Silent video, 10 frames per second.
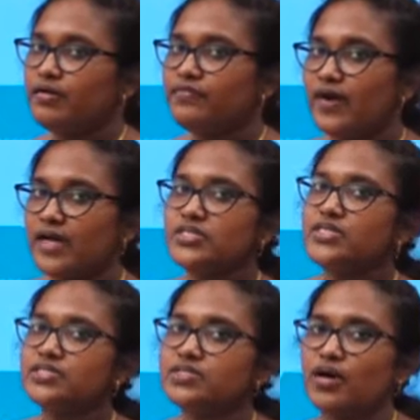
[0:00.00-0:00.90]

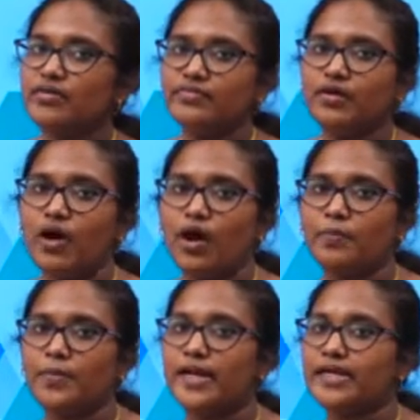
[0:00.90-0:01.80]
functions of
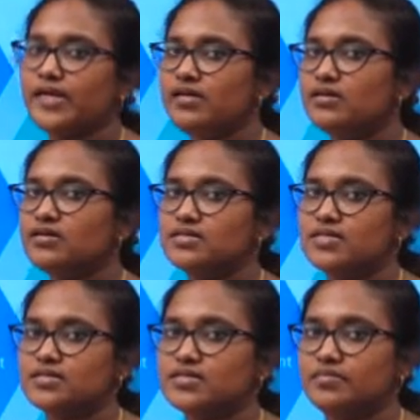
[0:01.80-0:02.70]
operating
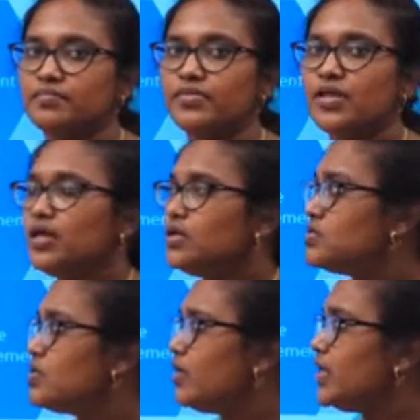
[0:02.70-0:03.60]
system.
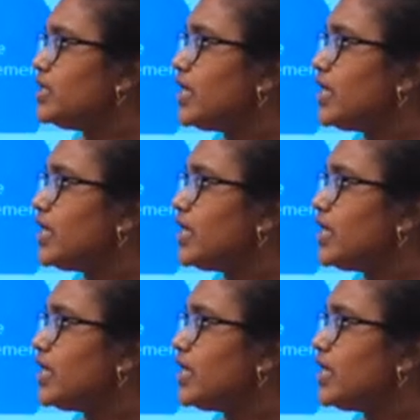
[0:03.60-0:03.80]
So in